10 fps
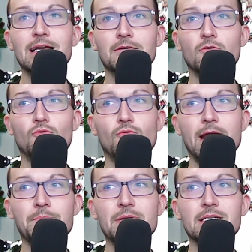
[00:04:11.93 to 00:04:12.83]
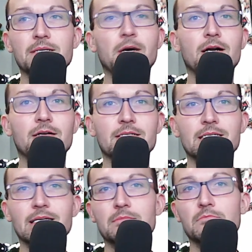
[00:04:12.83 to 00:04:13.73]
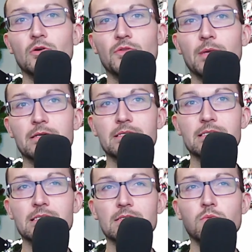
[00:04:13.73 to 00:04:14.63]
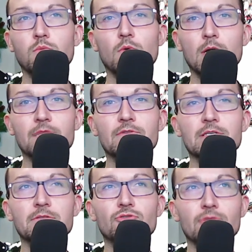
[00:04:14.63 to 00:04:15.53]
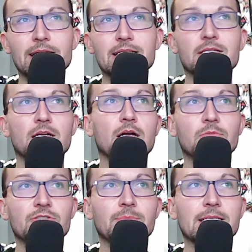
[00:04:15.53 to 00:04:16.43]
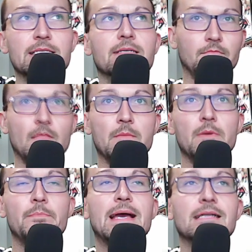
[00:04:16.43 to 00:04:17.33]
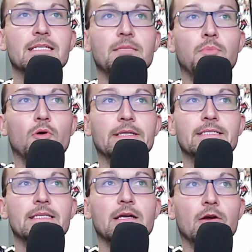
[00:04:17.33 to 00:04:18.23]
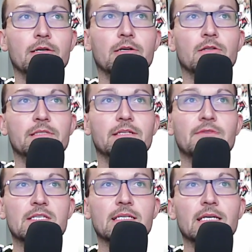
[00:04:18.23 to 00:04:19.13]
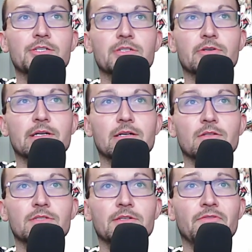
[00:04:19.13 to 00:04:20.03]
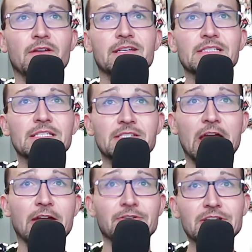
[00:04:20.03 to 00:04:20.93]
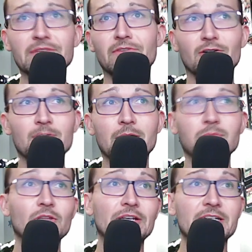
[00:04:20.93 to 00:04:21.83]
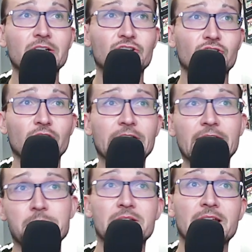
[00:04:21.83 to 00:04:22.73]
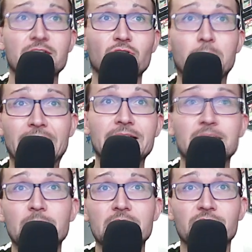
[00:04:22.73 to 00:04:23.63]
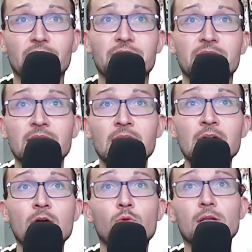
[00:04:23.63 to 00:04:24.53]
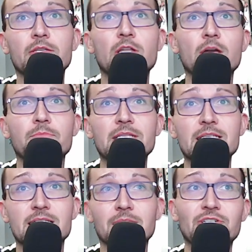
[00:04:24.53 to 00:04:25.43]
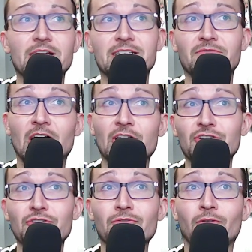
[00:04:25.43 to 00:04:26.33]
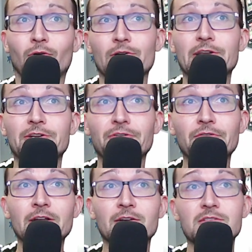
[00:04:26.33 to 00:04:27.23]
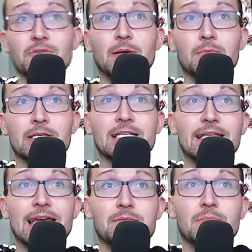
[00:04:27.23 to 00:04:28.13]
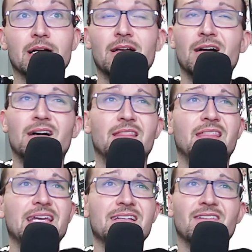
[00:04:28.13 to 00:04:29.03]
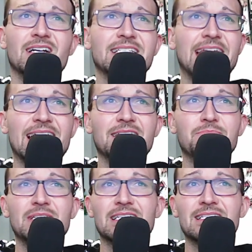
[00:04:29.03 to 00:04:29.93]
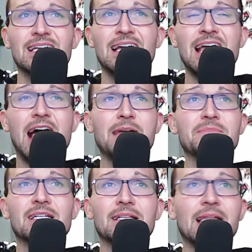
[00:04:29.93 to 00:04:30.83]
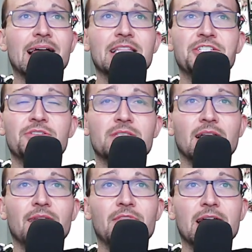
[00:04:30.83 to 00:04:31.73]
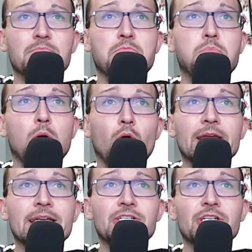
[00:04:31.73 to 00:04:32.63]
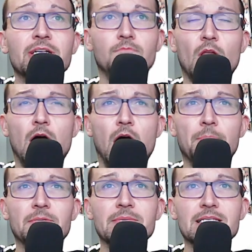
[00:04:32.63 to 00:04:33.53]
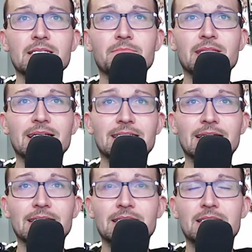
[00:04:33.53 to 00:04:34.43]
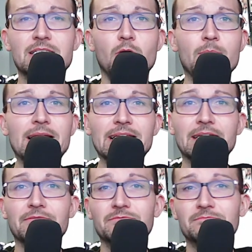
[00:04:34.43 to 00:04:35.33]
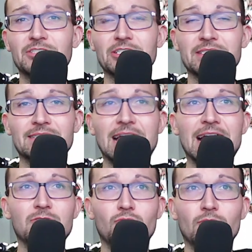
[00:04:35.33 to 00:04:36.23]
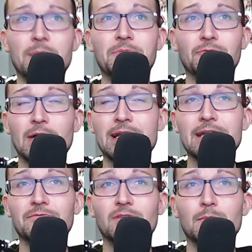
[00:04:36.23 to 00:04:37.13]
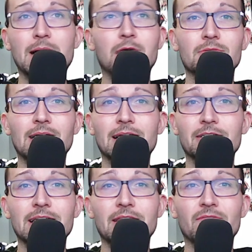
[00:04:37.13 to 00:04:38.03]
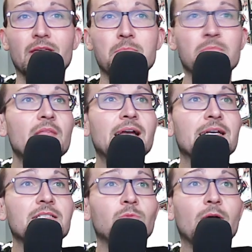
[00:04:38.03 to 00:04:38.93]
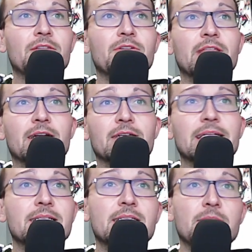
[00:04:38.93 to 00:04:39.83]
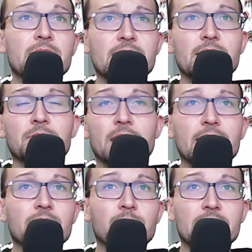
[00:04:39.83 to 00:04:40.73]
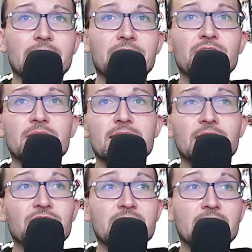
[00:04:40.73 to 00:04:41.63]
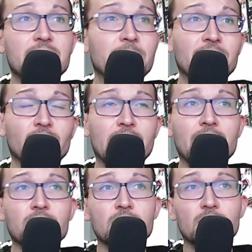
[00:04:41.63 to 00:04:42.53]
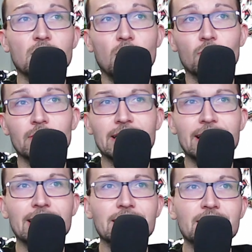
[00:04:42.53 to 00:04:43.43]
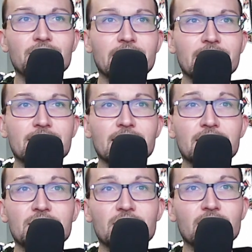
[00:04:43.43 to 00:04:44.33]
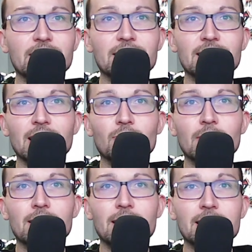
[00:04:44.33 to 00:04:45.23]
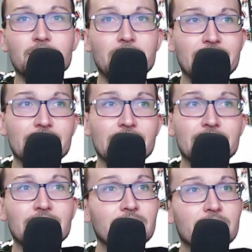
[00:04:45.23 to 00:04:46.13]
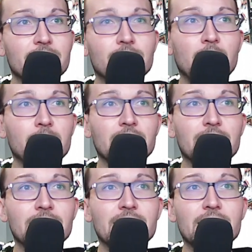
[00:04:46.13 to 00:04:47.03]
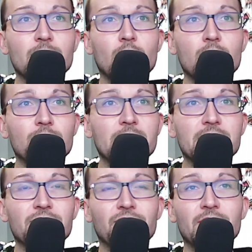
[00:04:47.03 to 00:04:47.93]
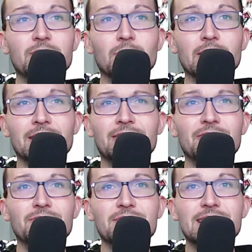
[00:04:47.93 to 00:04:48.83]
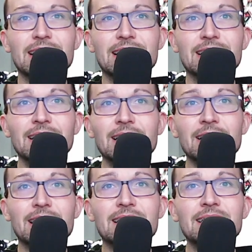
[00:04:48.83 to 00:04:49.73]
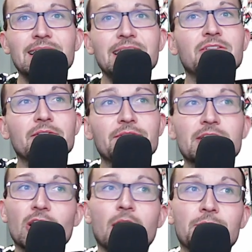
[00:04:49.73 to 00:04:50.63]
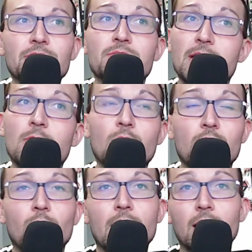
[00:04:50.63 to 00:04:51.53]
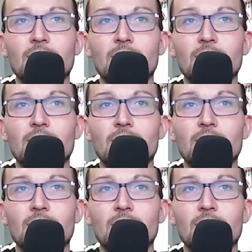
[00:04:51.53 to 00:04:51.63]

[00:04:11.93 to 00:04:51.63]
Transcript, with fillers: rampant hypocrisy in both parties is one of his greatest accomplishments. But back to the point of the article, the investigation is critical to defending the integrity of our republic and ensuring a potential Biden administration will not be the subject of undue foreign interference, Republican Ken Buck. Oh, thank God, Ken, because I'm glad that you still have that boyish optimism that uh, so many of just had ripped right from out underneath of them. Asked whether there needs to be some kind of protection, such as a special counsel or retaining the United States Attorney in Delaware and making it clear publicly that he won't be interfered with, Coons said that either of these options may work well.